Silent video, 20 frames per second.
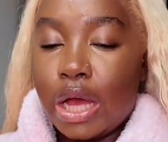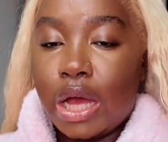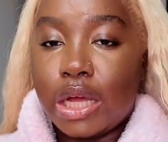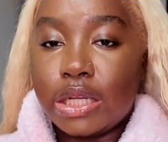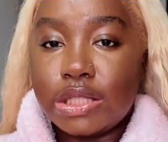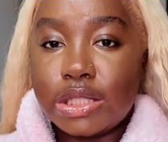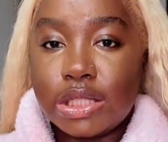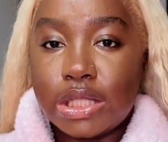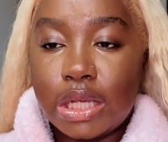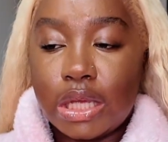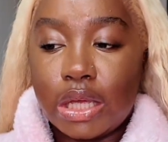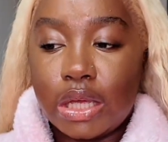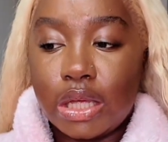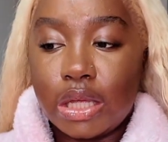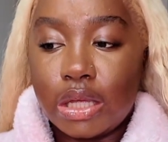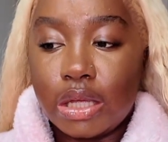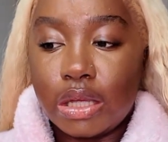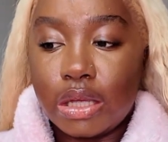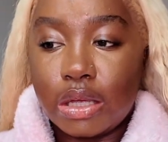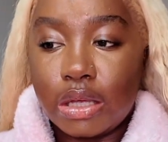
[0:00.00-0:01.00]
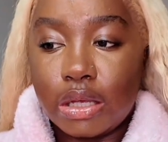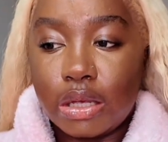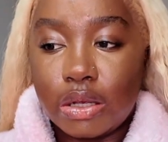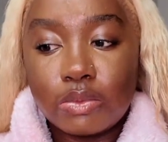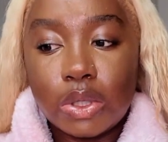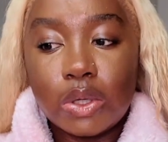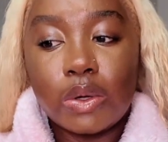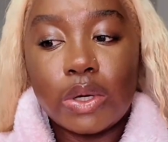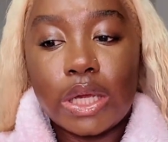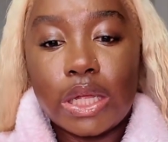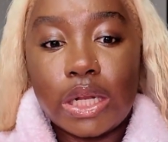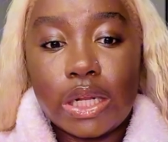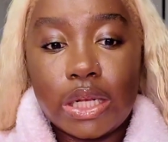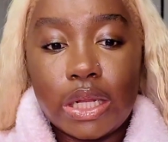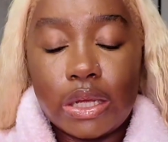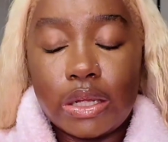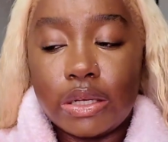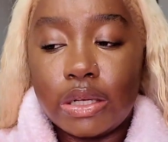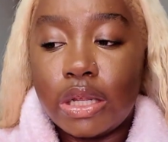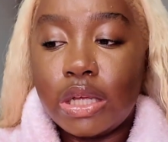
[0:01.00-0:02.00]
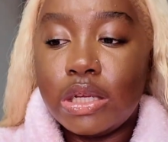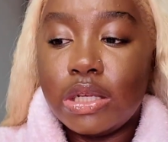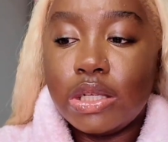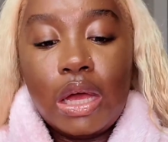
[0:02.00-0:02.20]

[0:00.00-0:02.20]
I just said, we're going to get it done.